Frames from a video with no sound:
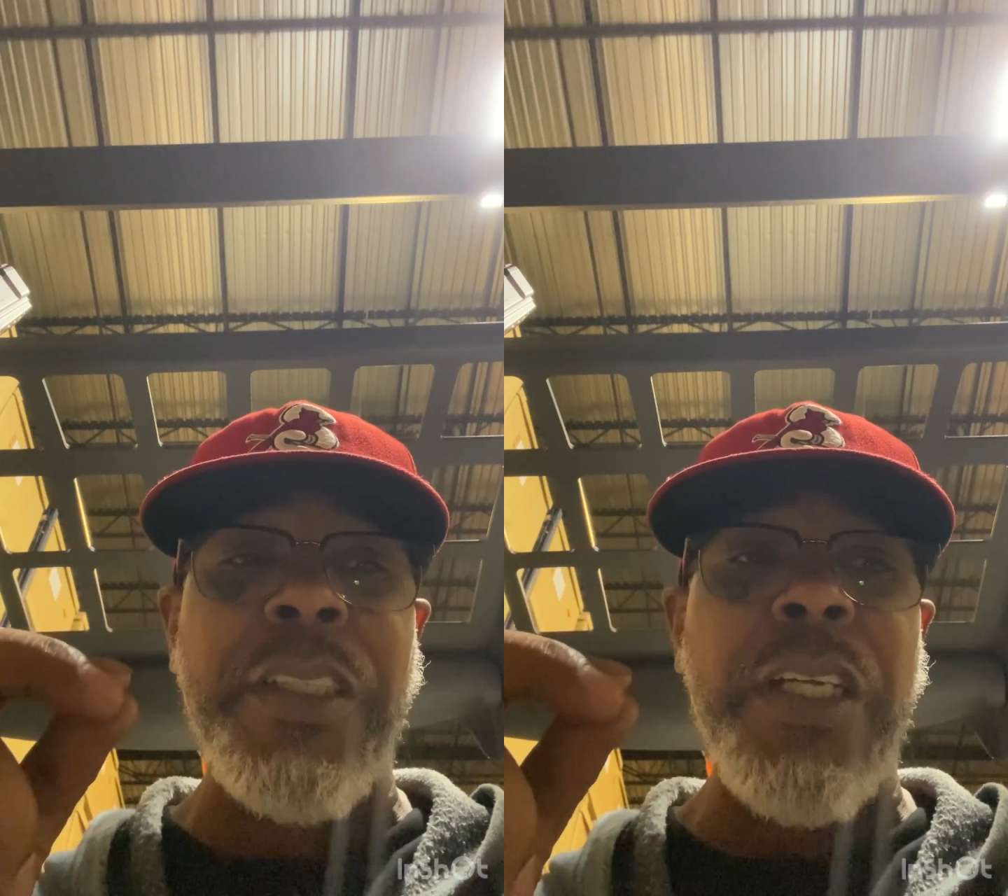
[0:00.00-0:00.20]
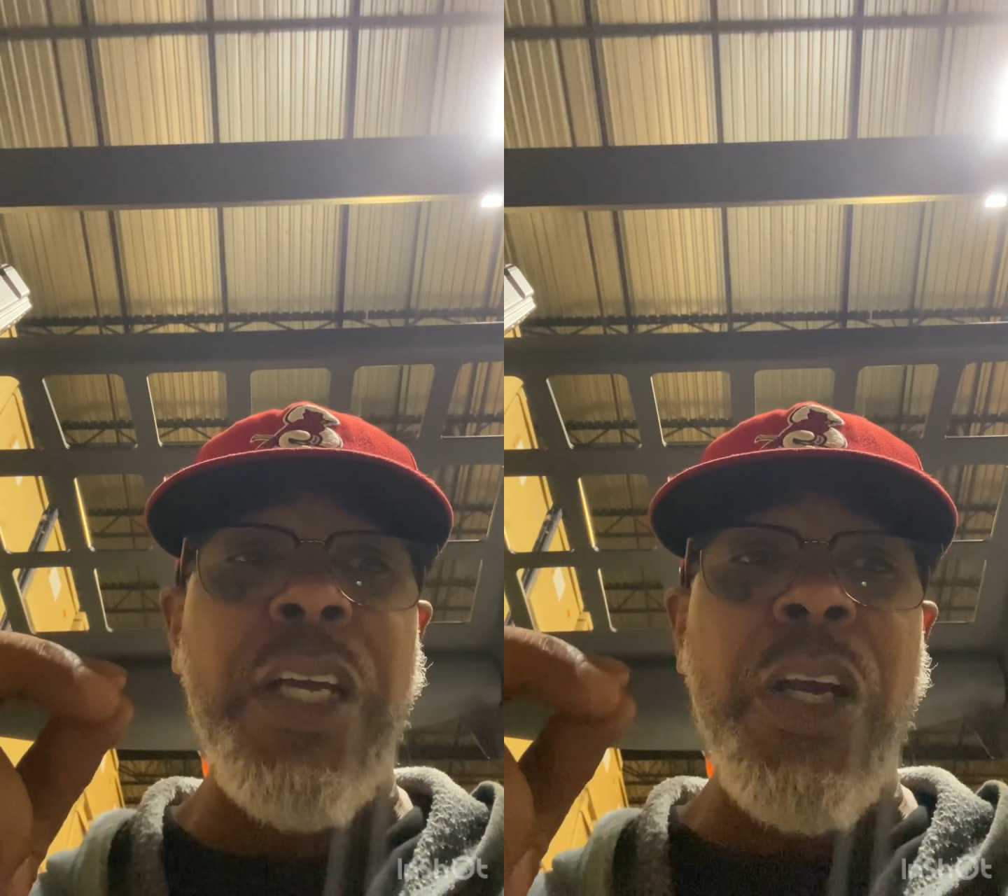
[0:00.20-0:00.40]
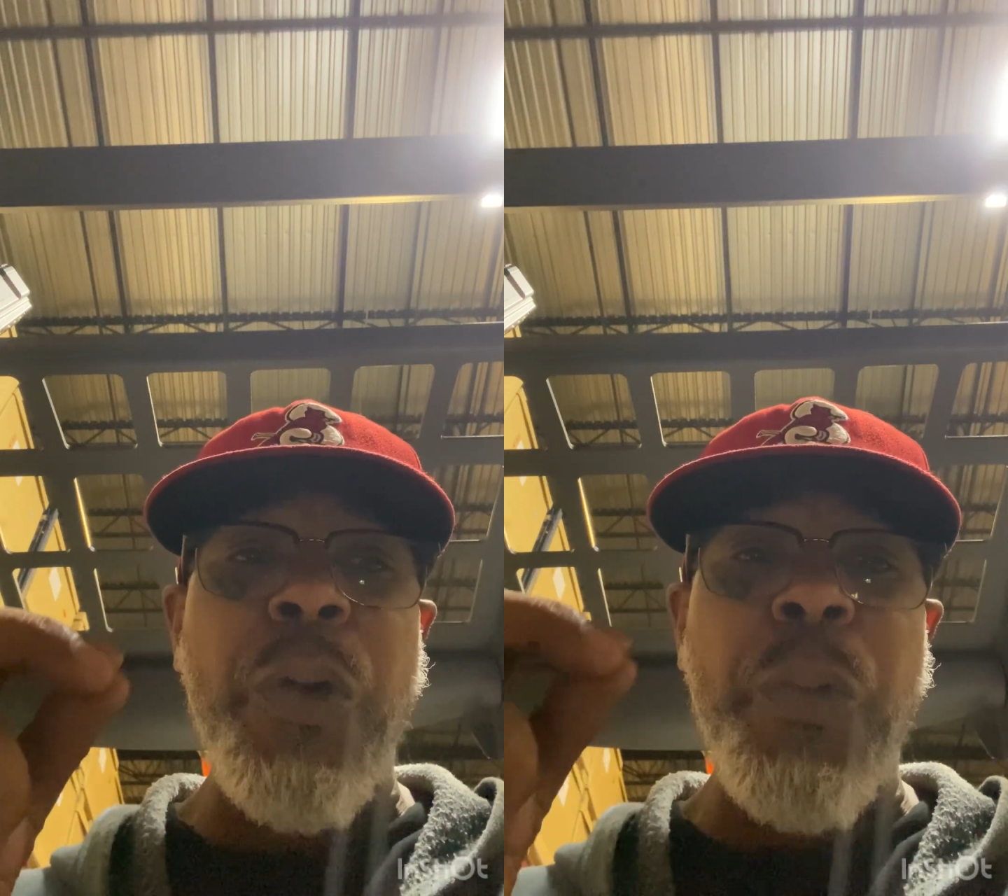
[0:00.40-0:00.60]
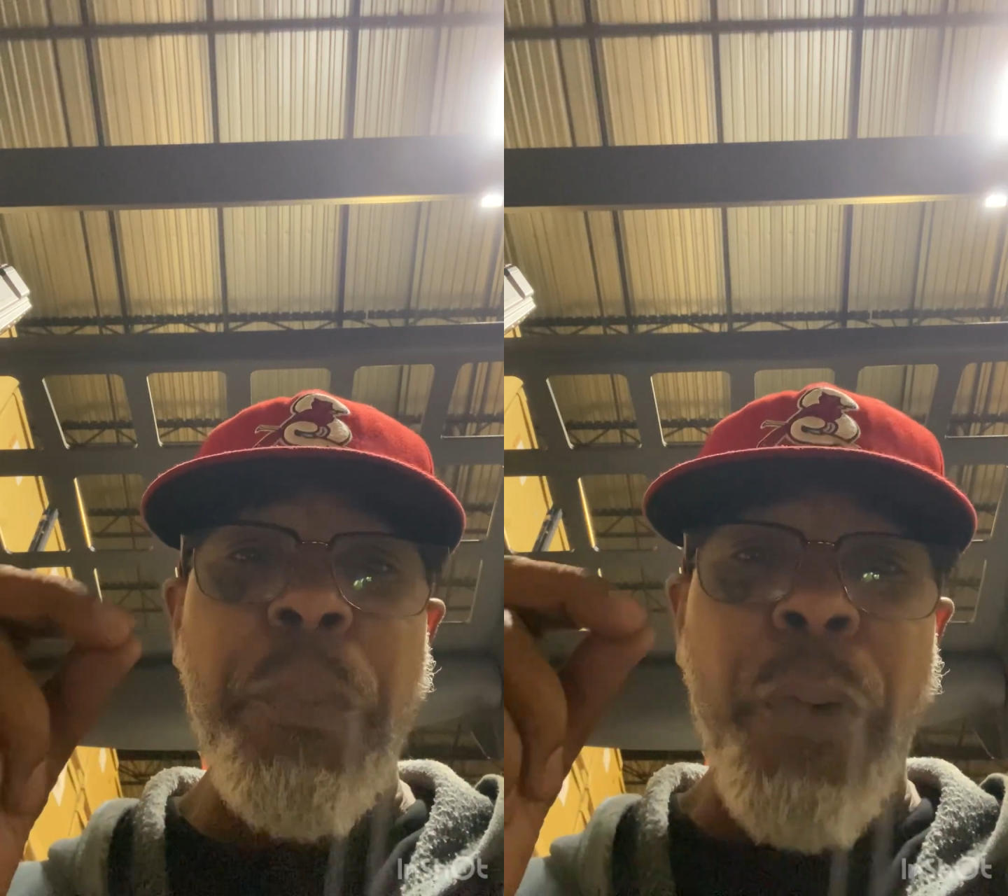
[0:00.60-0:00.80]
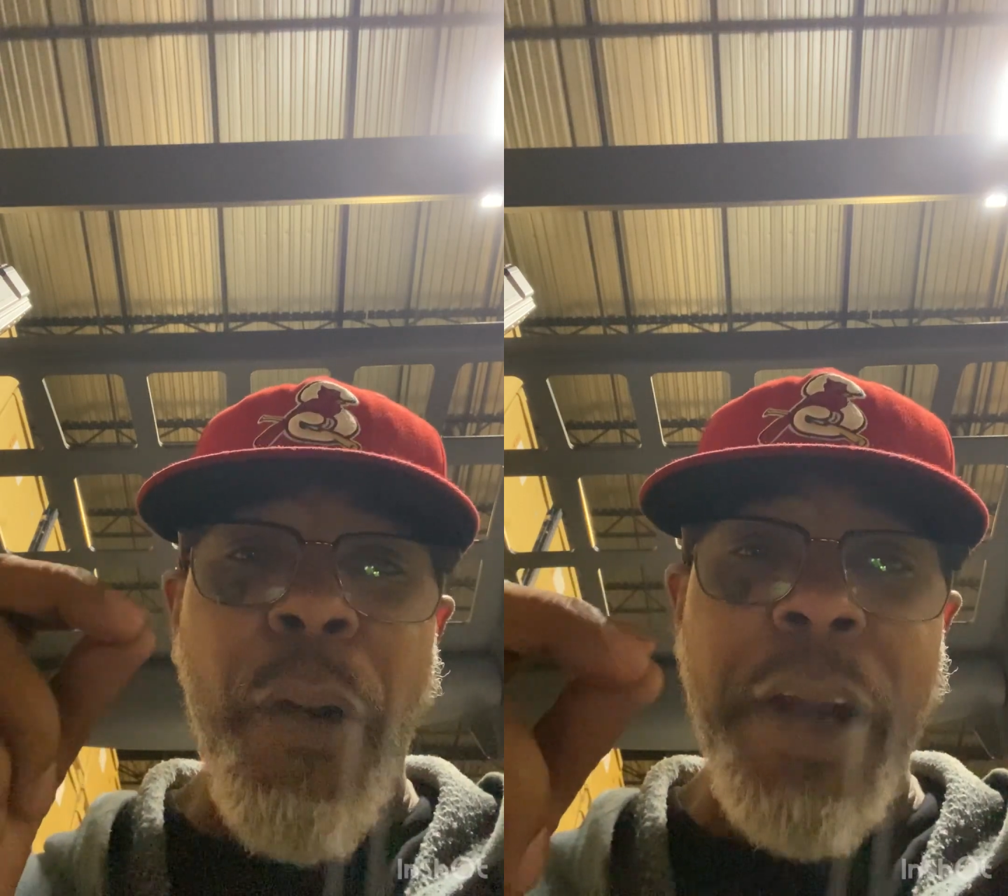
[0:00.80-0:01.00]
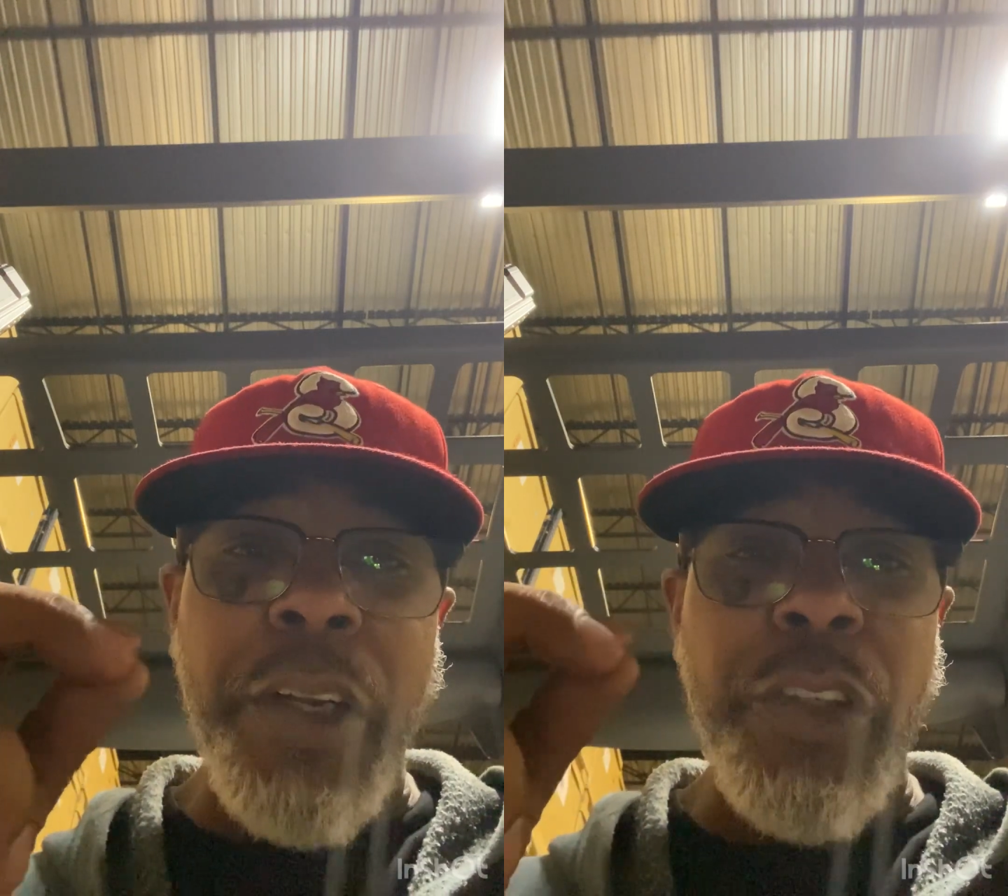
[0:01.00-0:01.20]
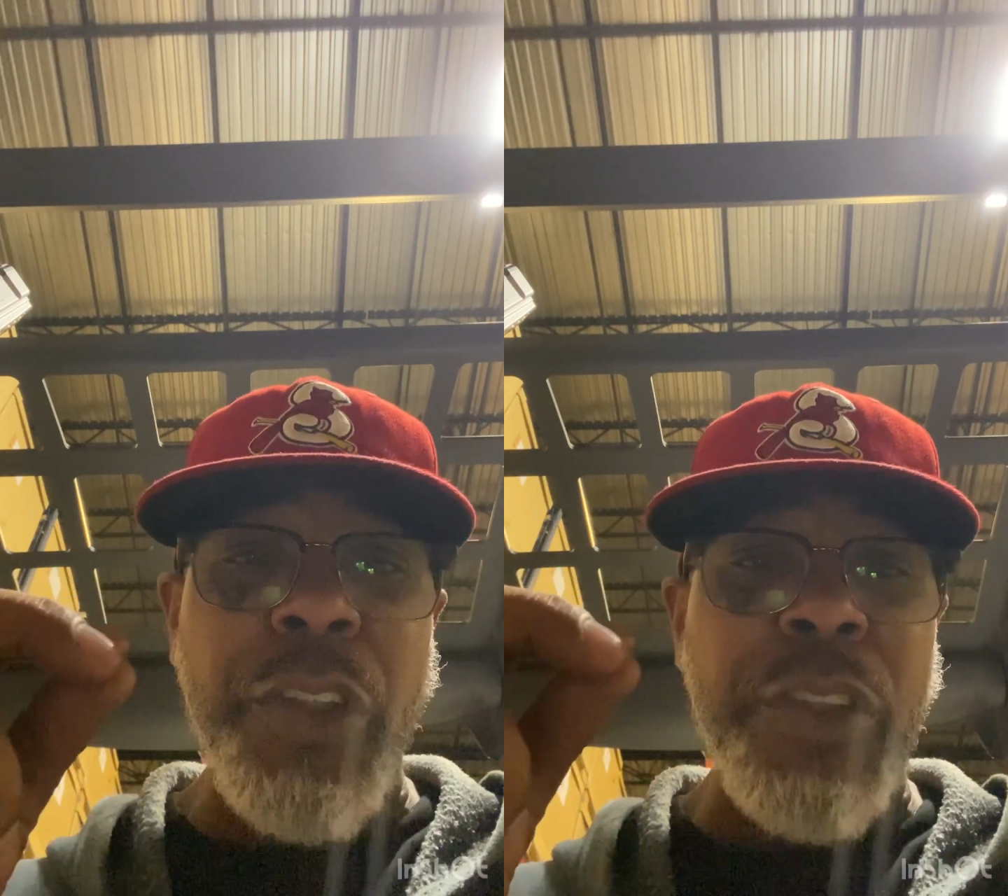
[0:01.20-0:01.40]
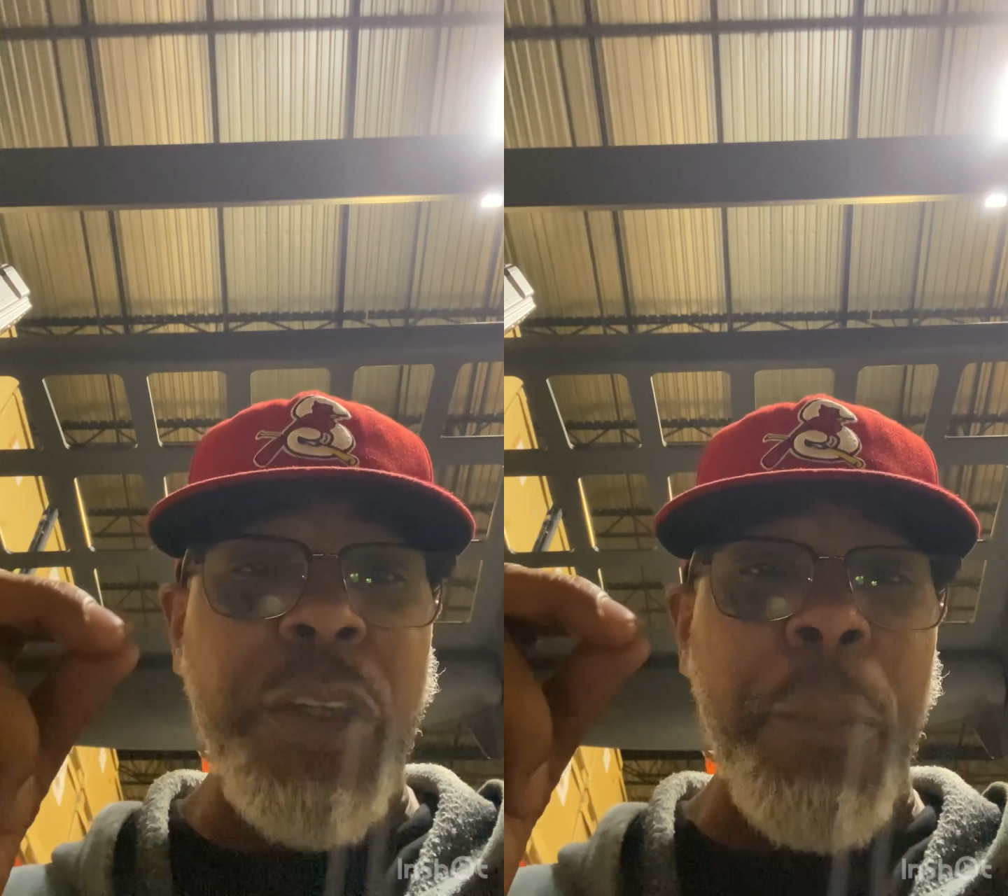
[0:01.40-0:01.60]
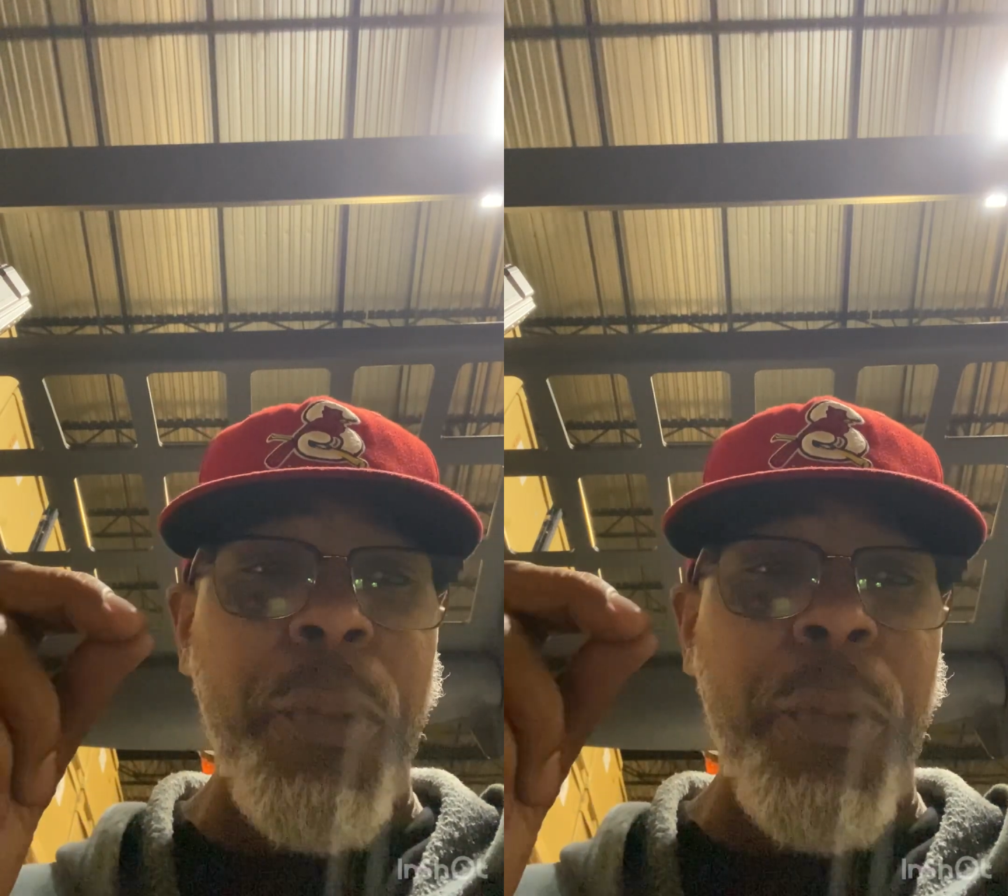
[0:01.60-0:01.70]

the